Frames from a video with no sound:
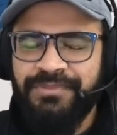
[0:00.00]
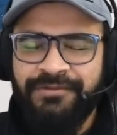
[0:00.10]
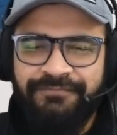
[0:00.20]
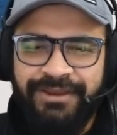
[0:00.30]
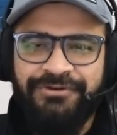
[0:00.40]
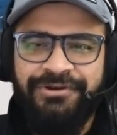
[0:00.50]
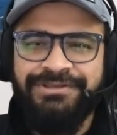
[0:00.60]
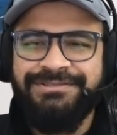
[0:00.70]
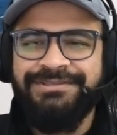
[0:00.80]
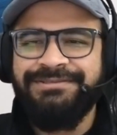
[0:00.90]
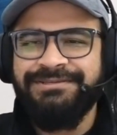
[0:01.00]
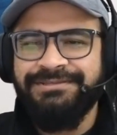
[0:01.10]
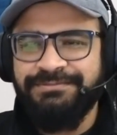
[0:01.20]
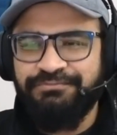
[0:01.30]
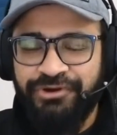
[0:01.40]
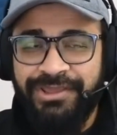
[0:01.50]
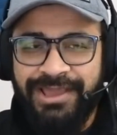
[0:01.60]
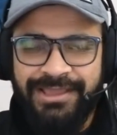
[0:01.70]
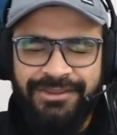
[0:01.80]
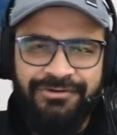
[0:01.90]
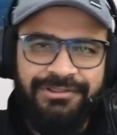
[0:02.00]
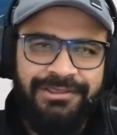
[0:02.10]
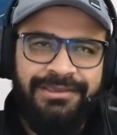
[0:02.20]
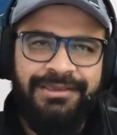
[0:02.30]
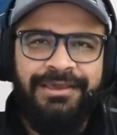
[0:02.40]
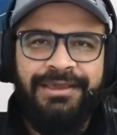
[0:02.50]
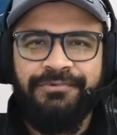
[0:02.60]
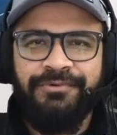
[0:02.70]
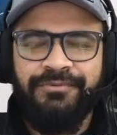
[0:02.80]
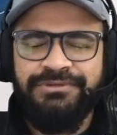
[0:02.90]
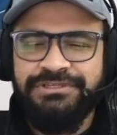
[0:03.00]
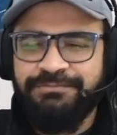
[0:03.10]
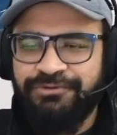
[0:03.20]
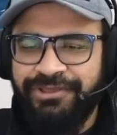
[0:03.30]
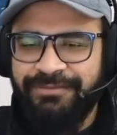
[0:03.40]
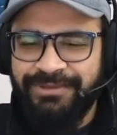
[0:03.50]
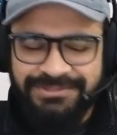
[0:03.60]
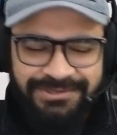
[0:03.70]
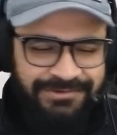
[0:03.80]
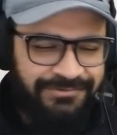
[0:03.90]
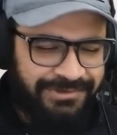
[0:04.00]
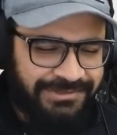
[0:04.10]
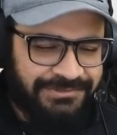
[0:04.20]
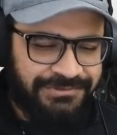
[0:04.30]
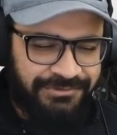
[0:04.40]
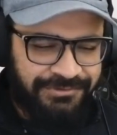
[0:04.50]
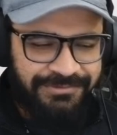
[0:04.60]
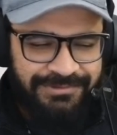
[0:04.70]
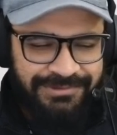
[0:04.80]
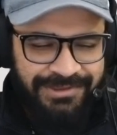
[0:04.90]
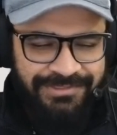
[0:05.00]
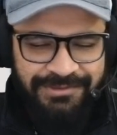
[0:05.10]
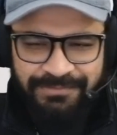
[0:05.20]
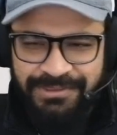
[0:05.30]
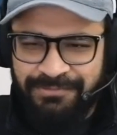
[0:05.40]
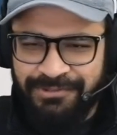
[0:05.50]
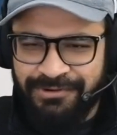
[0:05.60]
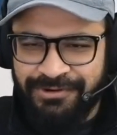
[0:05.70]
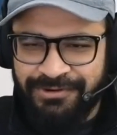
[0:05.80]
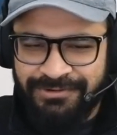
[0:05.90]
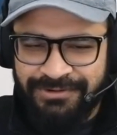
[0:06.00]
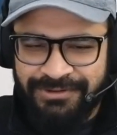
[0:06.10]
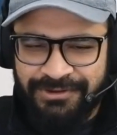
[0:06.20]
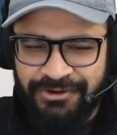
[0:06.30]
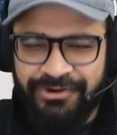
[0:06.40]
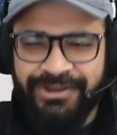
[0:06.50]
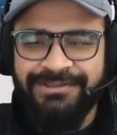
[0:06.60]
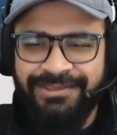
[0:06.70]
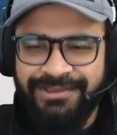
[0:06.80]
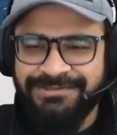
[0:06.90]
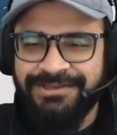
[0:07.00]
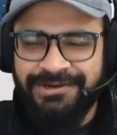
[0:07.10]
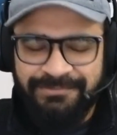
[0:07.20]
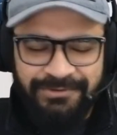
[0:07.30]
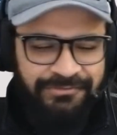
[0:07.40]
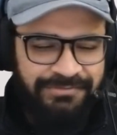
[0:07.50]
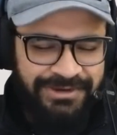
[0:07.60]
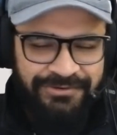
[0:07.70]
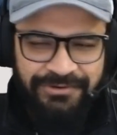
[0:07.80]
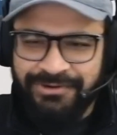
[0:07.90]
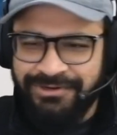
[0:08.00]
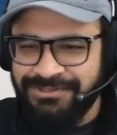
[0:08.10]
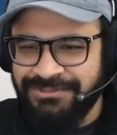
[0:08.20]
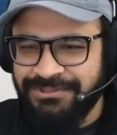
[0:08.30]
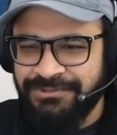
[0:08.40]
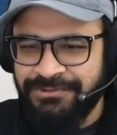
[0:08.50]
vector distances pretty accurately, which is pretty amazing, right? So I think people are correctly excited about binary quantization.